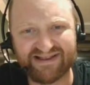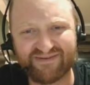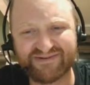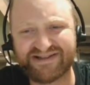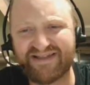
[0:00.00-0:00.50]

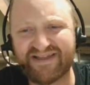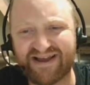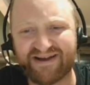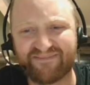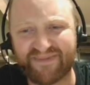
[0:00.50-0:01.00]
it was like
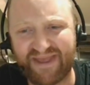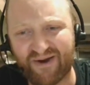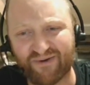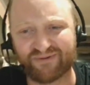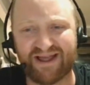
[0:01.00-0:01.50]
the
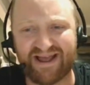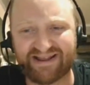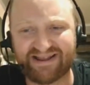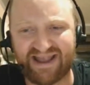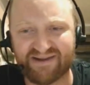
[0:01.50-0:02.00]
old
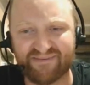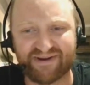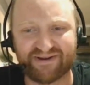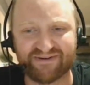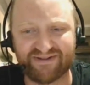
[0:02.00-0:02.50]
like
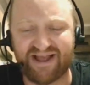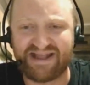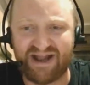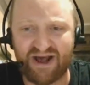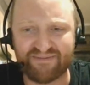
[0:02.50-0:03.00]
Canterbury, like
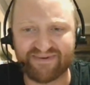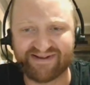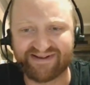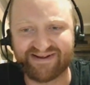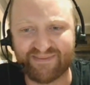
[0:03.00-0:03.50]
I'm
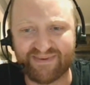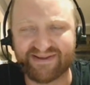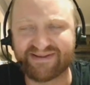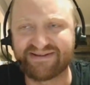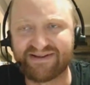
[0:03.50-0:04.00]

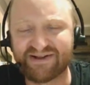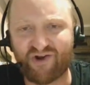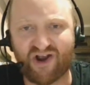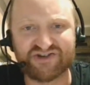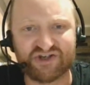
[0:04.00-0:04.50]
a
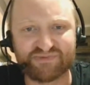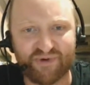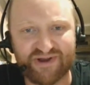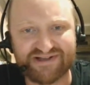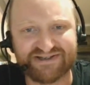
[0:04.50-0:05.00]
Christchurch boy.